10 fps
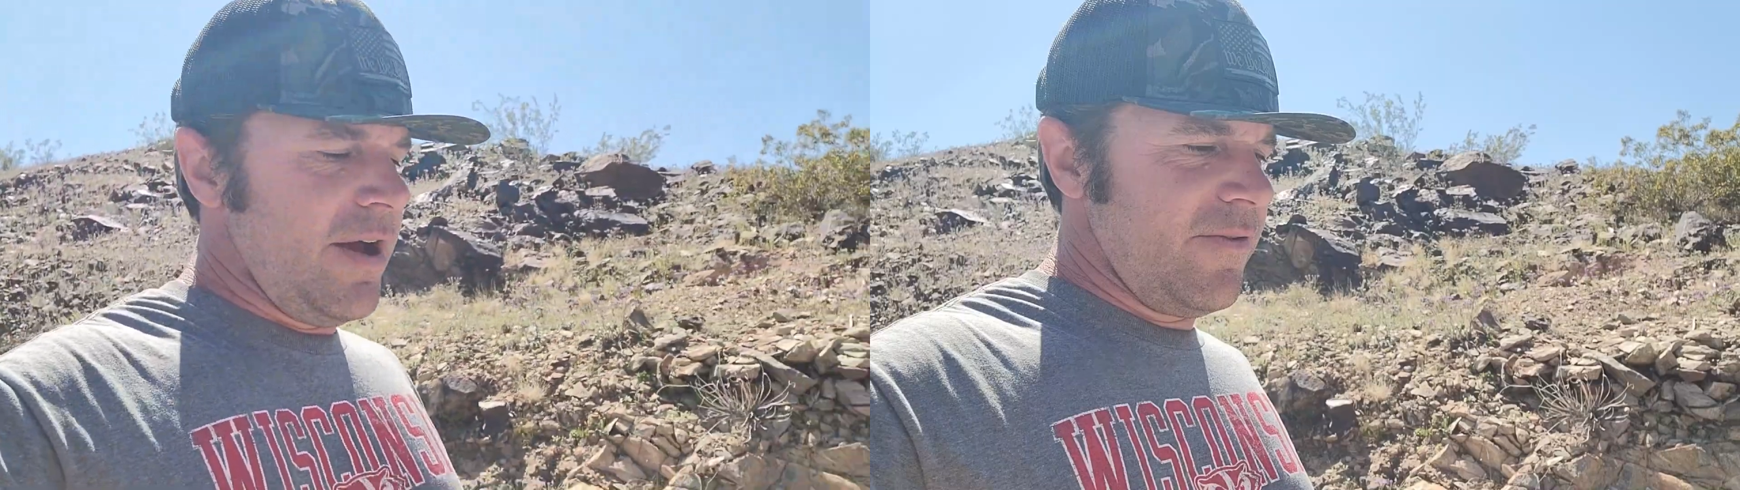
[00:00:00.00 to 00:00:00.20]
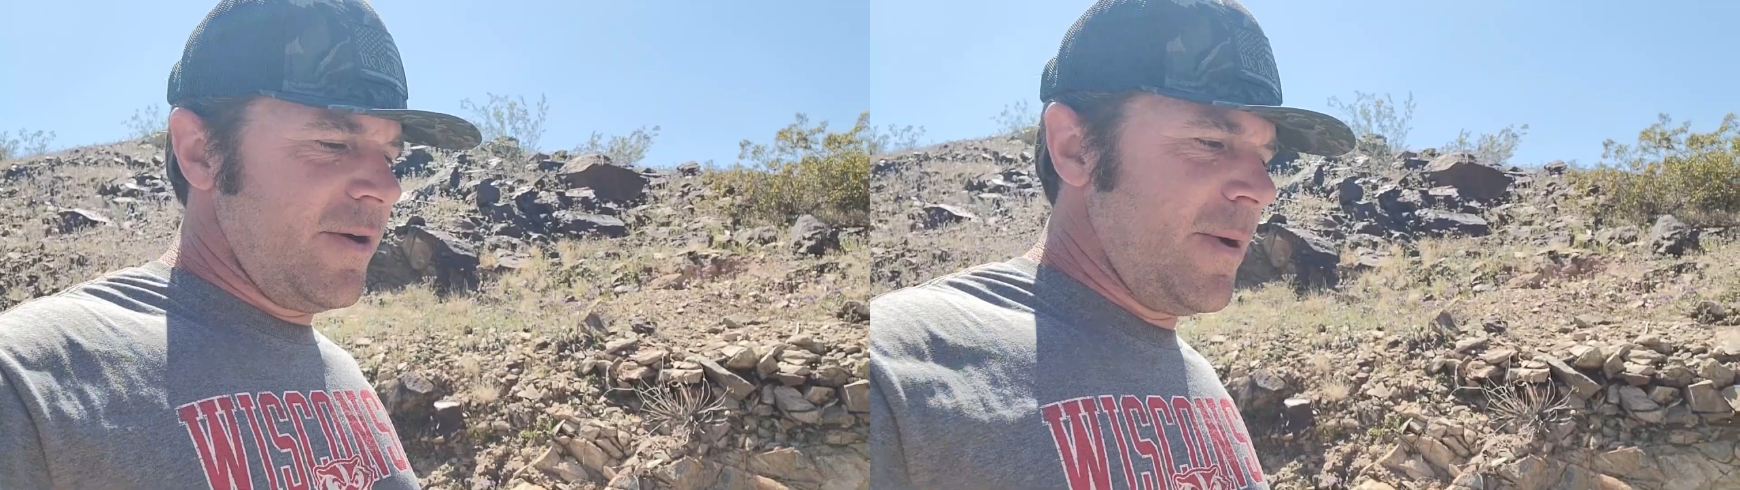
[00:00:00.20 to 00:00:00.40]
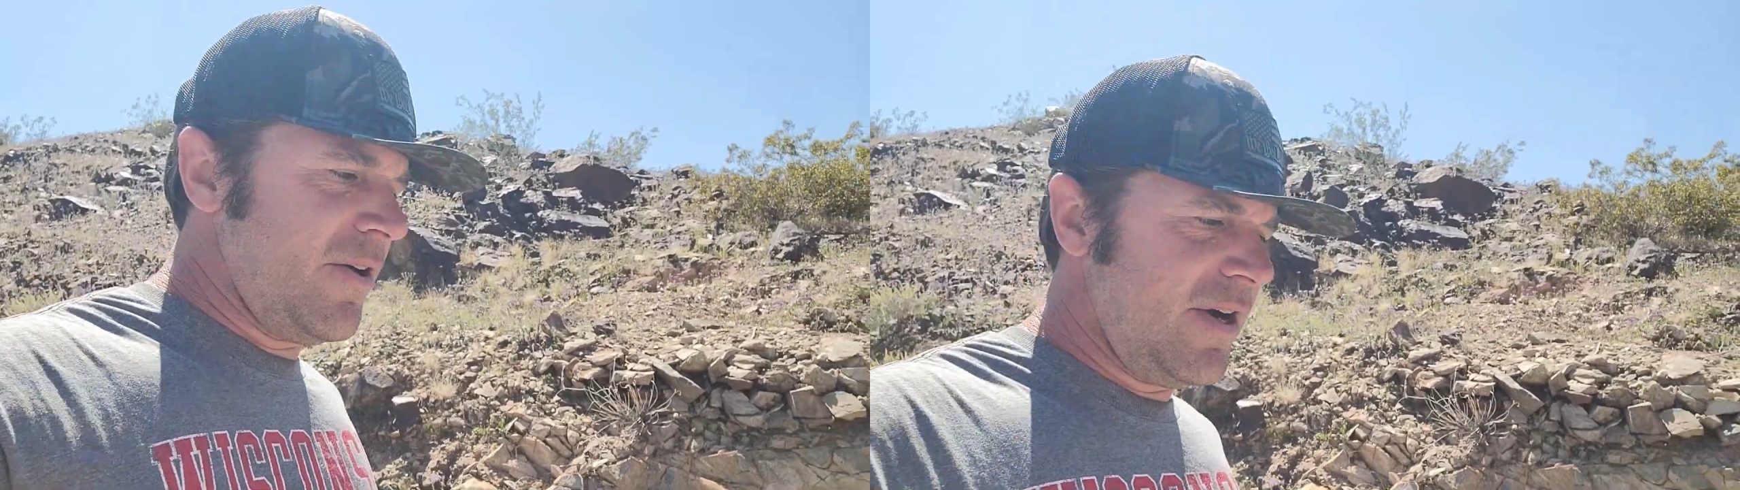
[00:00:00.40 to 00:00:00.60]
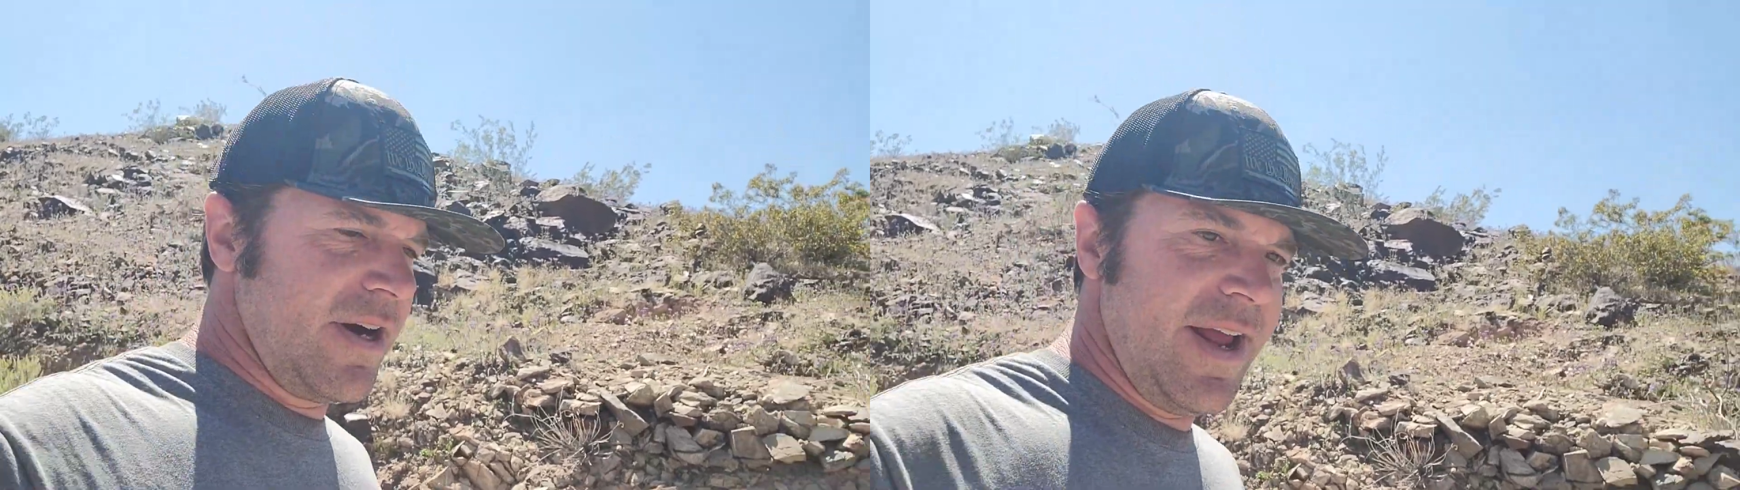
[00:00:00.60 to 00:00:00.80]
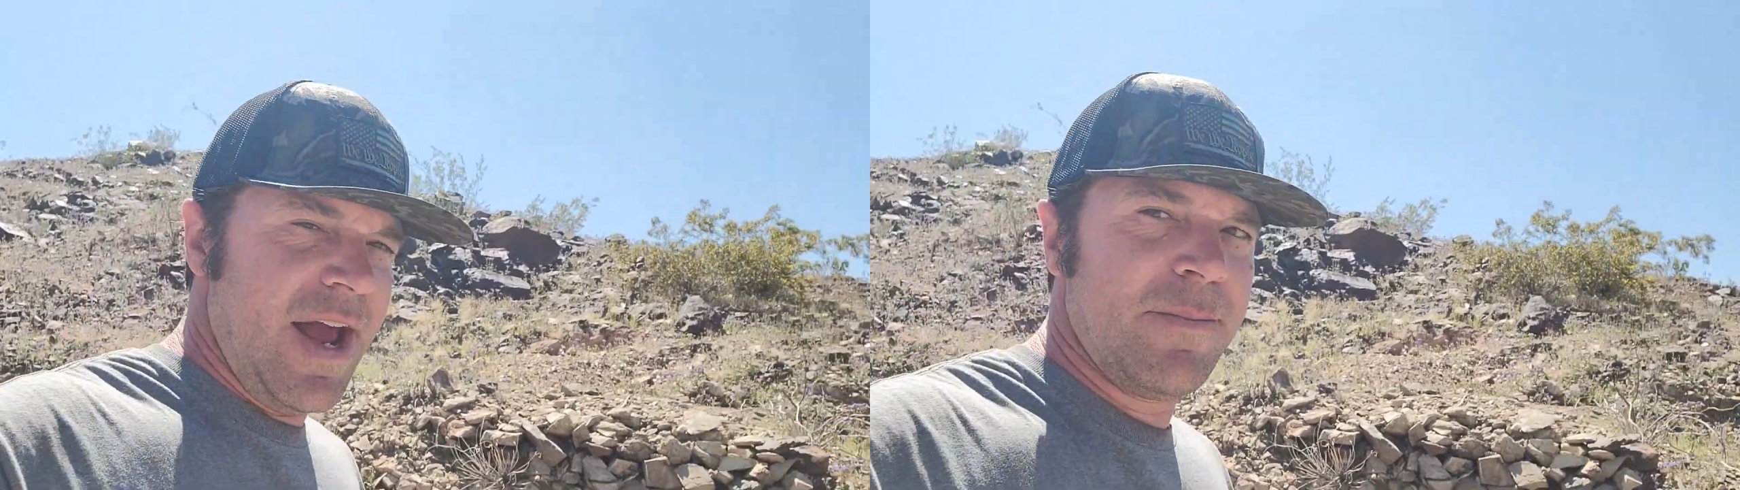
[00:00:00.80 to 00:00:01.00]
when I'm out here
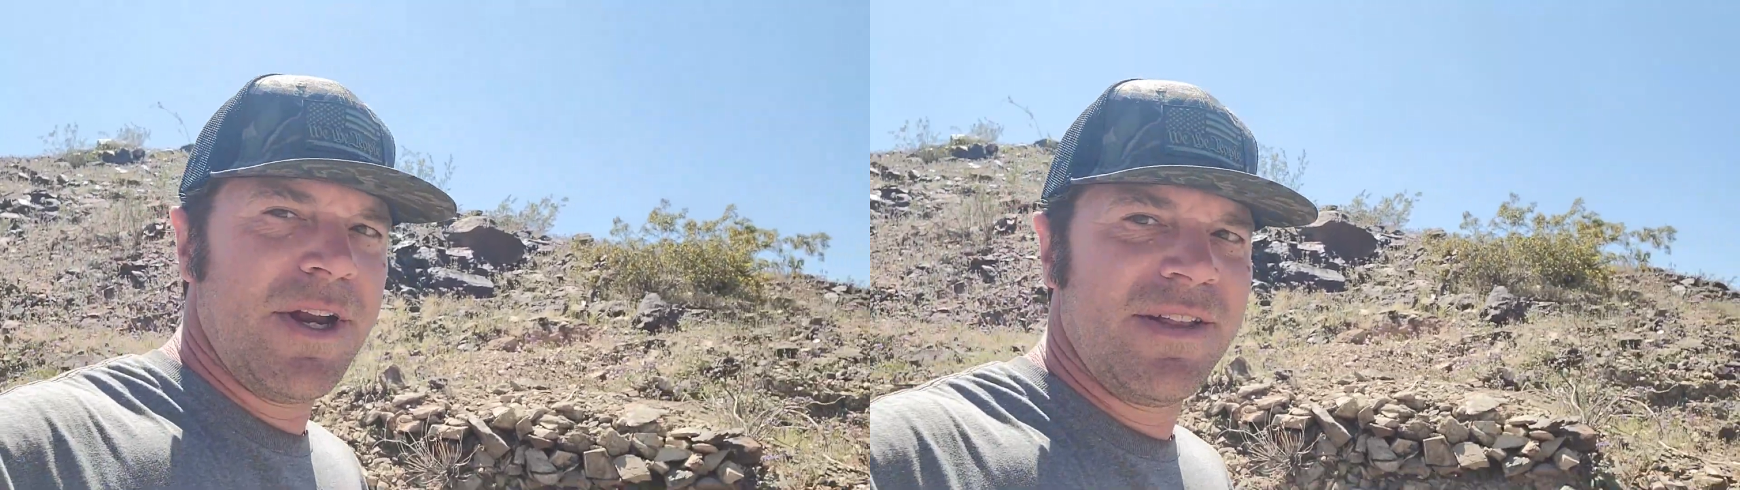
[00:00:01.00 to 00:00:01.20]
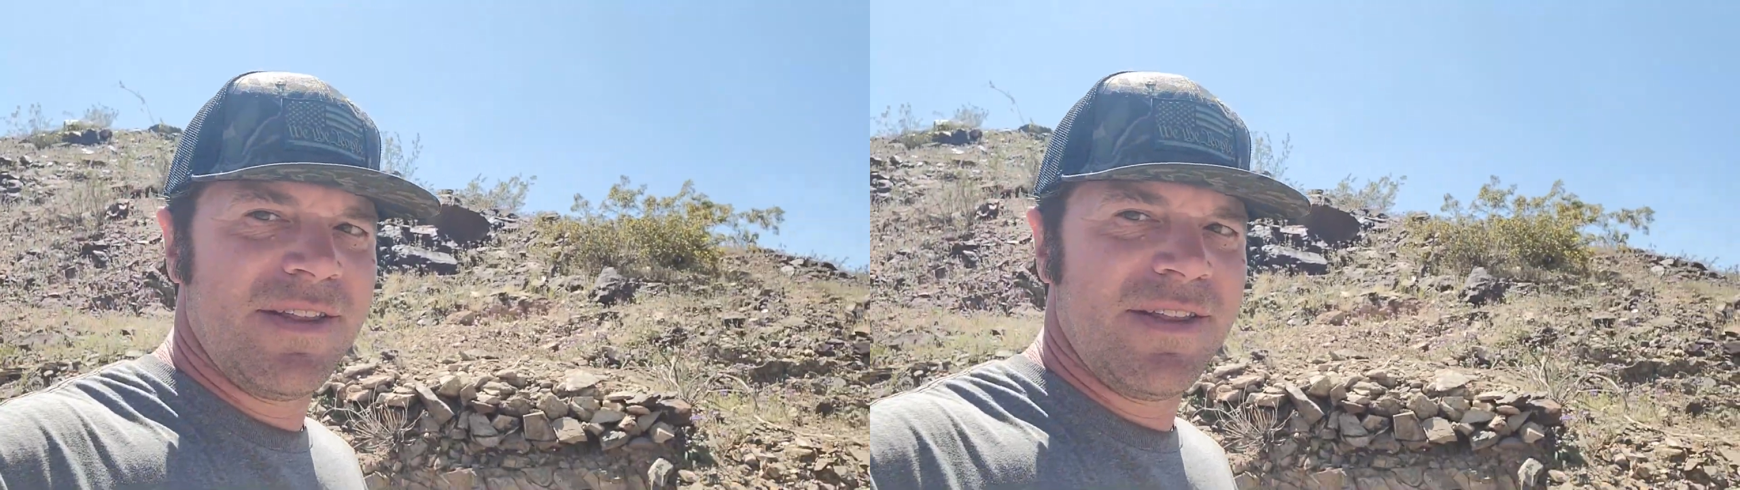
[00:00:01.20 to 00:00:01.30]
camping.